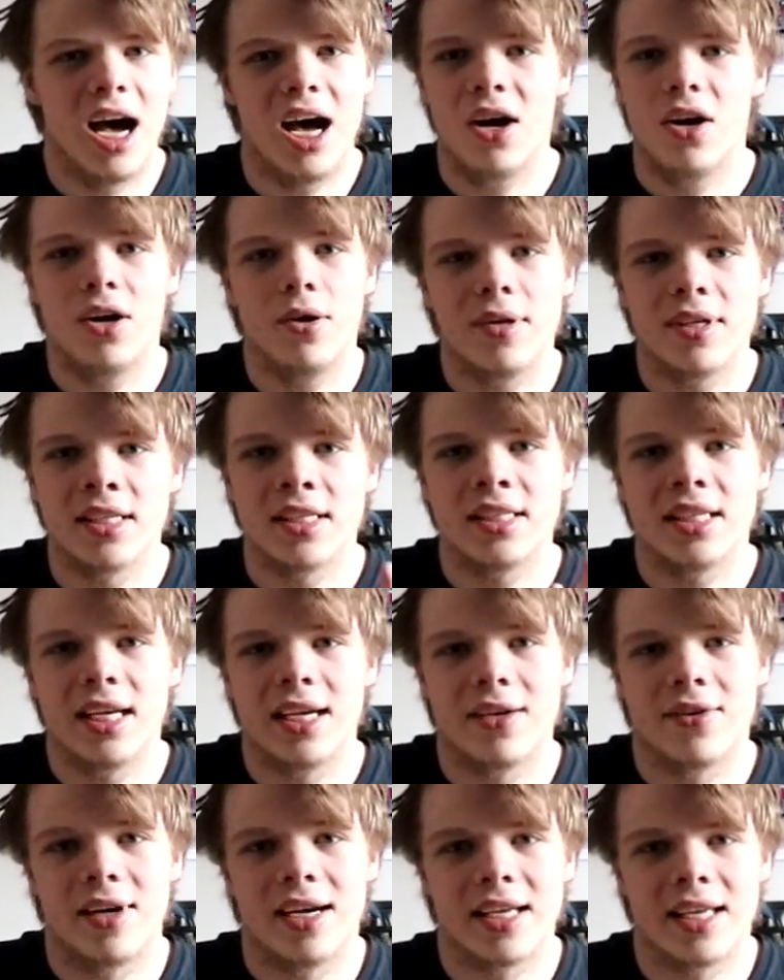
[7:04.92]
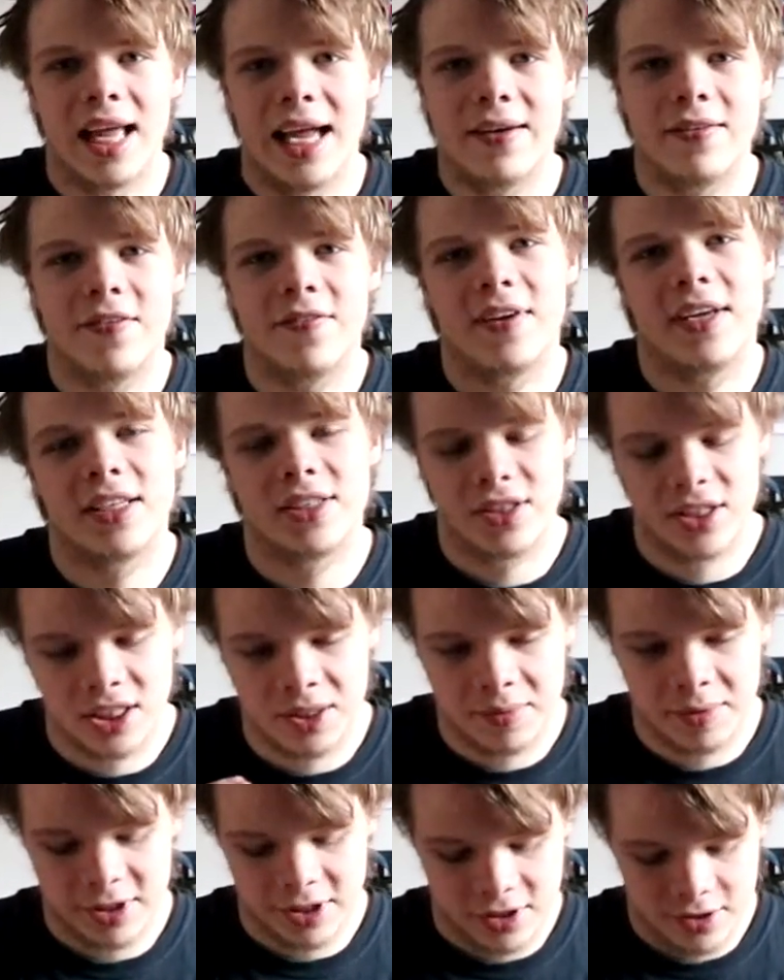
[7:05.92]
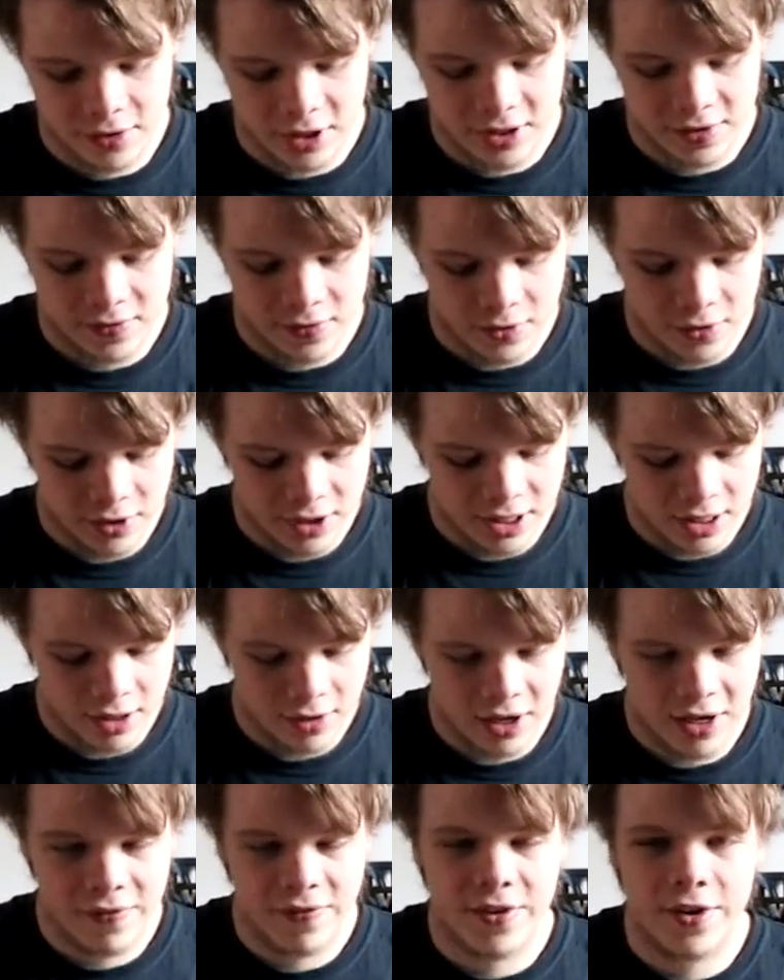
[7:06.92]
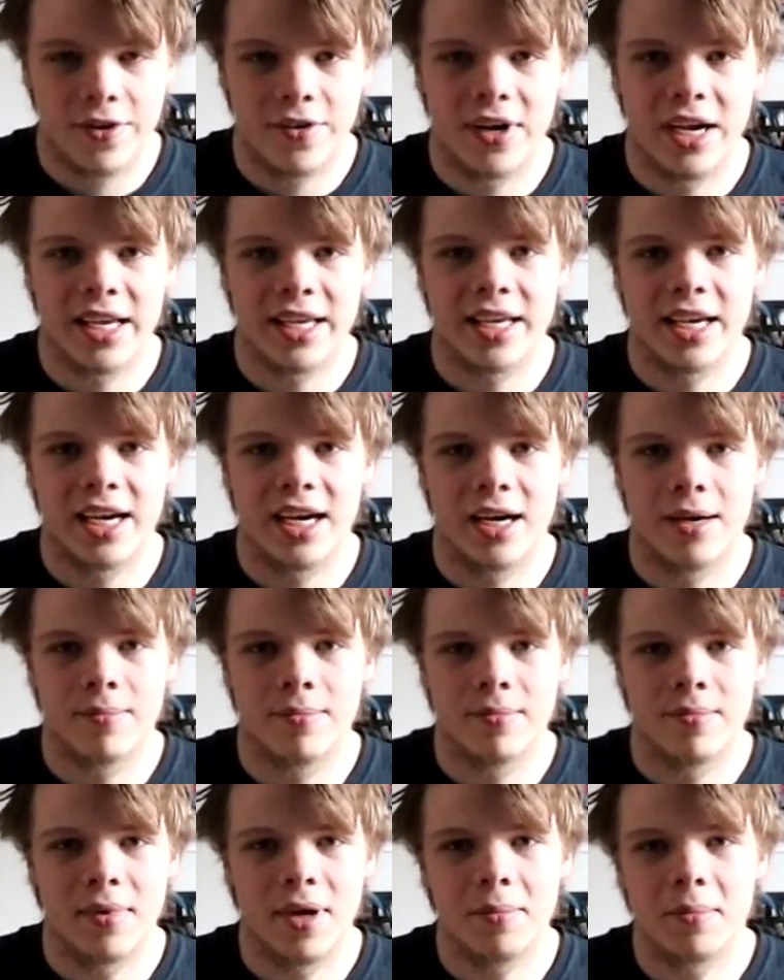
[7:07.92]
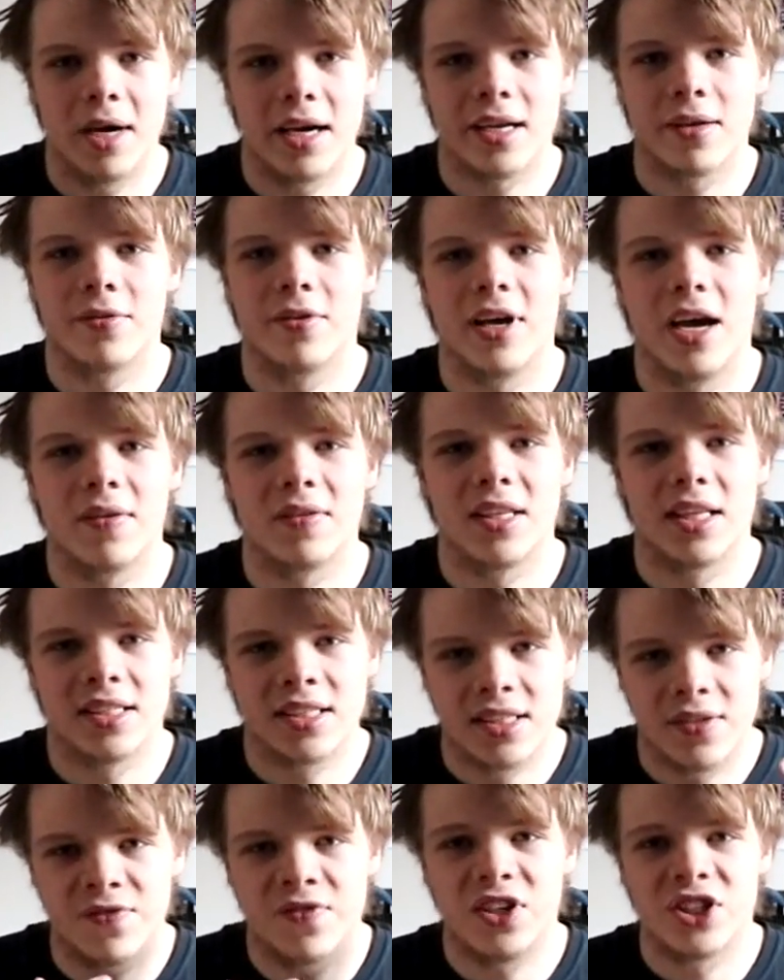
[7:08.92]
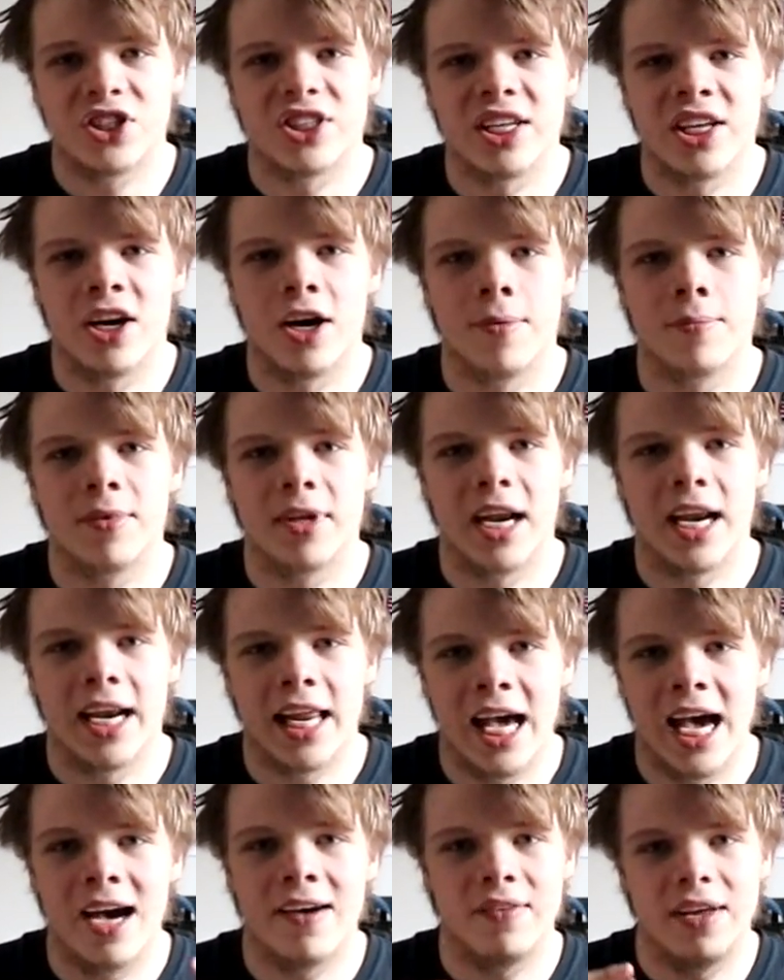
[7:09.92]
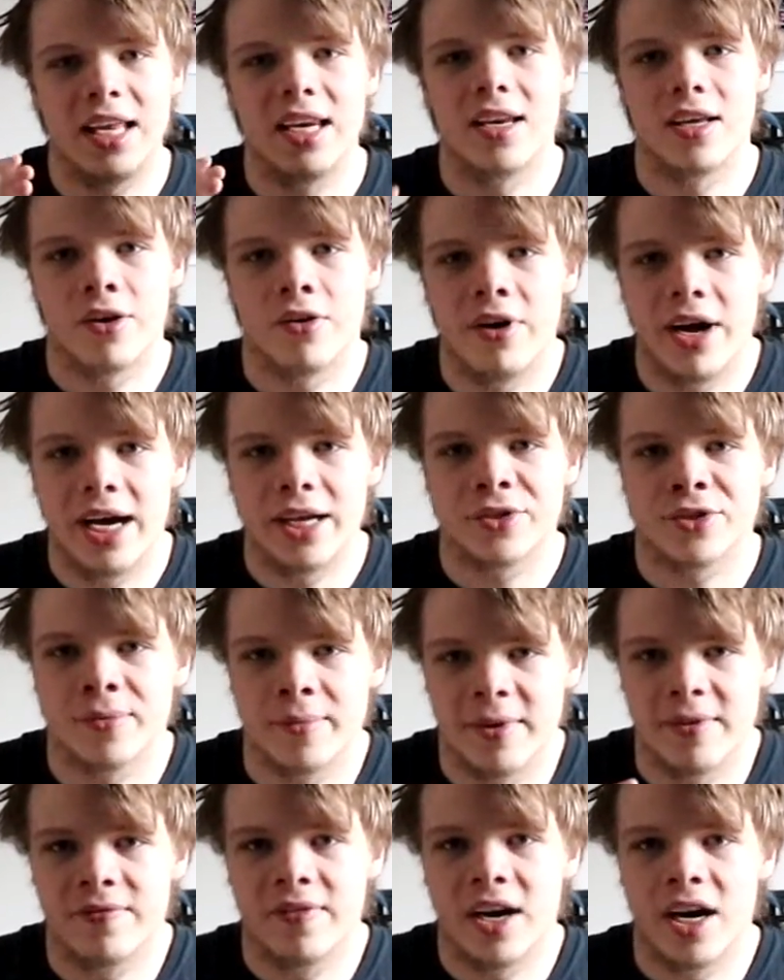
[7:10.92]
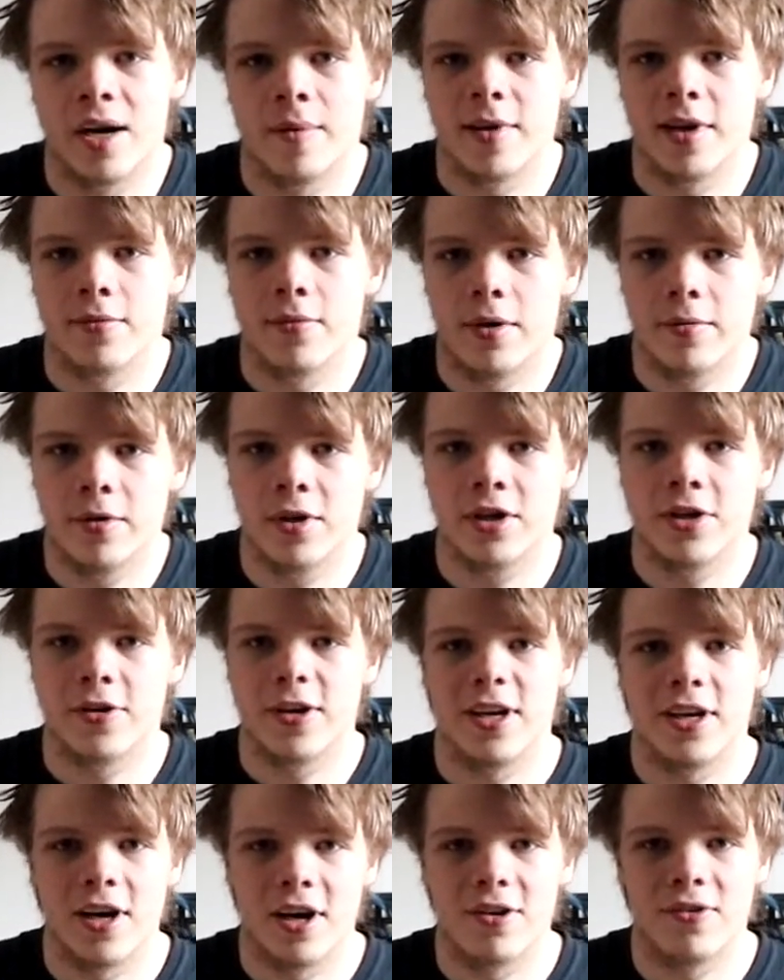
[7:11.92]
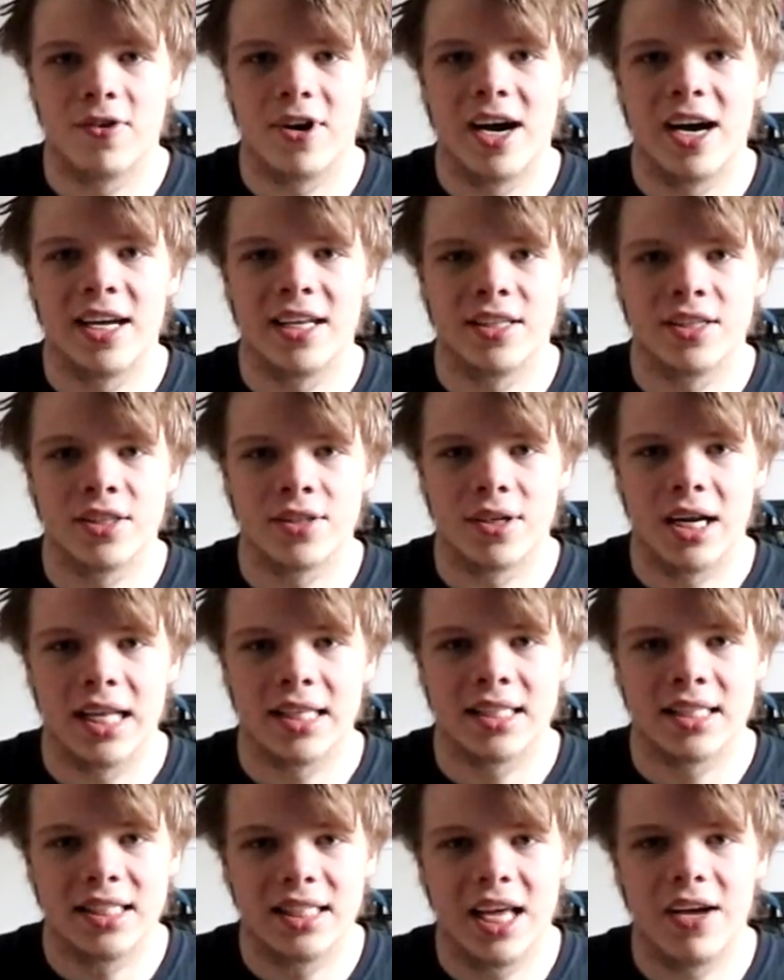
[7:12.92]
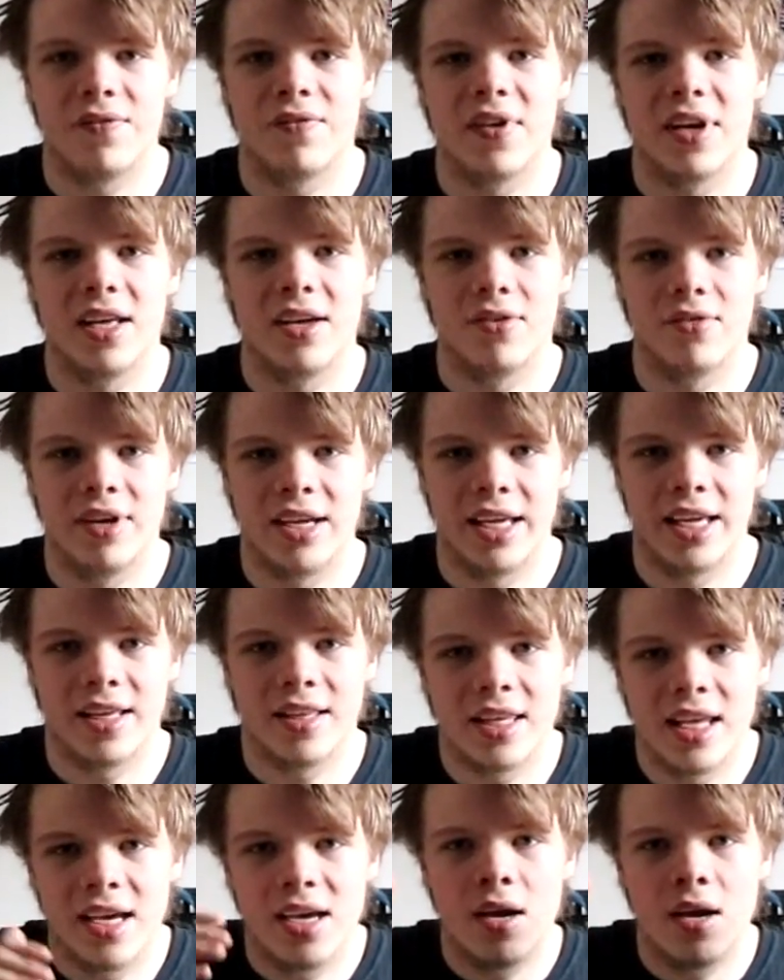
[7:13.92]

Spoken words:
don't know what to say. Like, everything's just been stressful, you know. I feel like I'm not going to really have the sufficient help that I'd have in the classroom environment, what we're doing online, so that's definitely